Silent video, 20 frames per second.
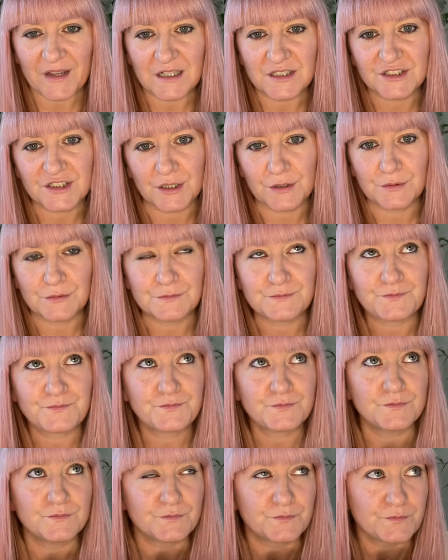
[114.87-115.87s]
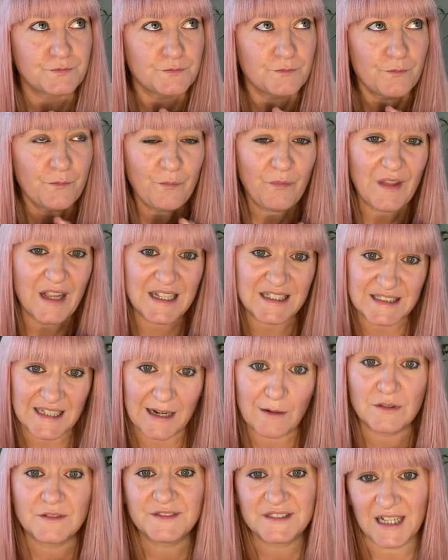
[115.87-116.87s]
So it's
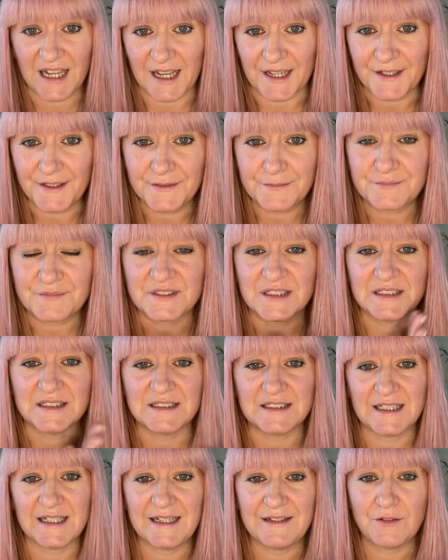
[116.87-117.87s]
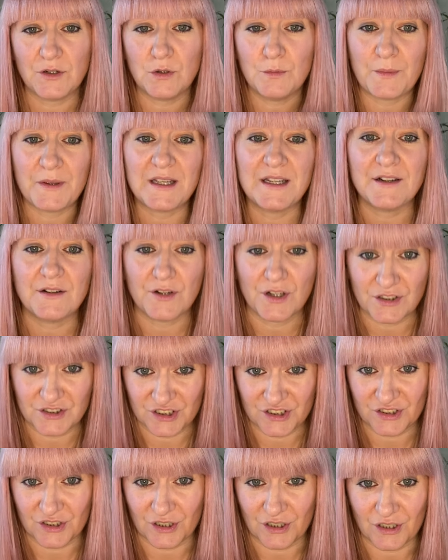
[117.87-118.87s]
out of 10, 0 being not
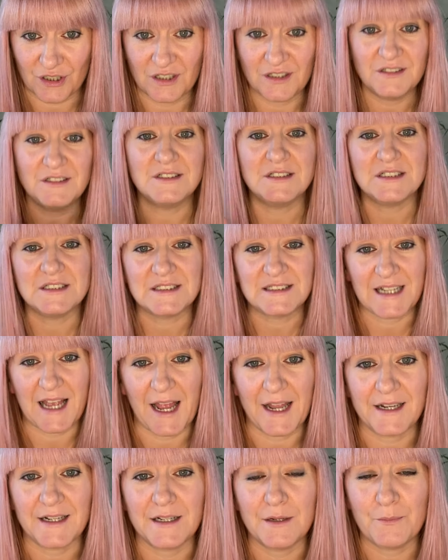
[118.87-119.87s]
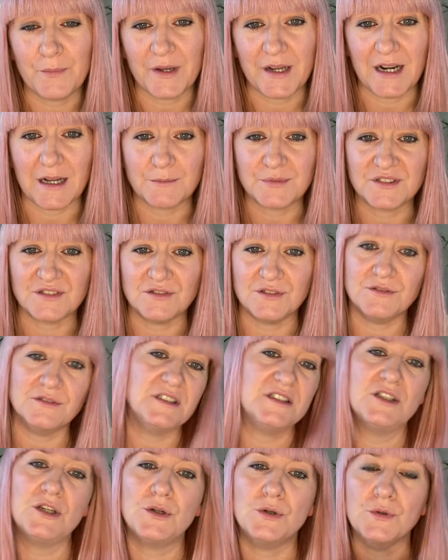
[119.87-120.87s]
at all and 10 being absolutely
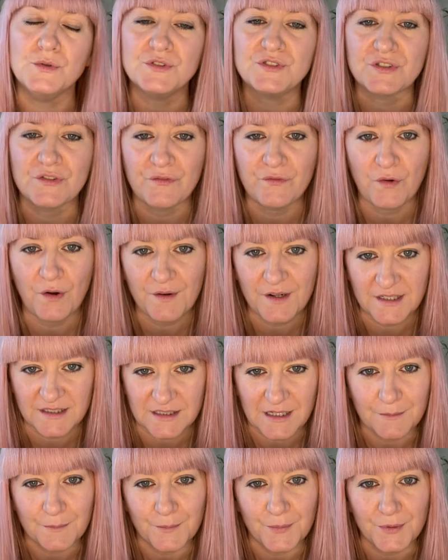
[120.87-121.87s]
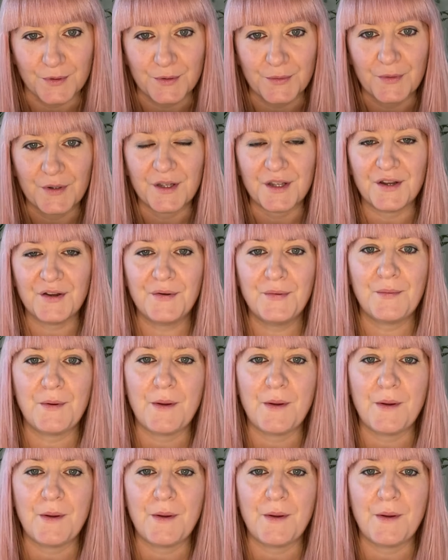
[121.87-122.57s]
low. So for example, if